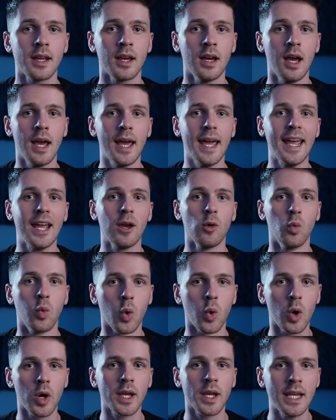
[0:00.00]
a
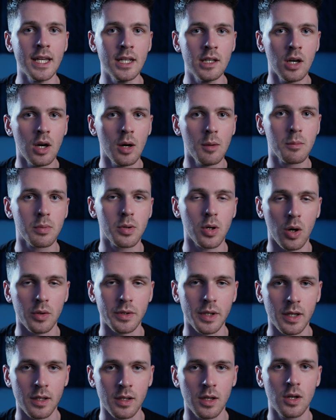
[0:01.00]
working product
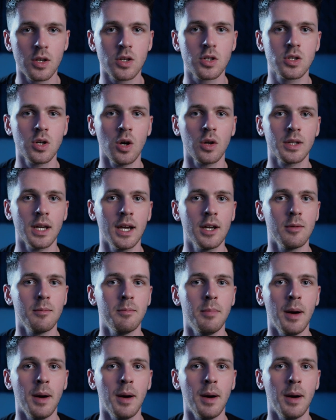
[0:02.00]
sought out by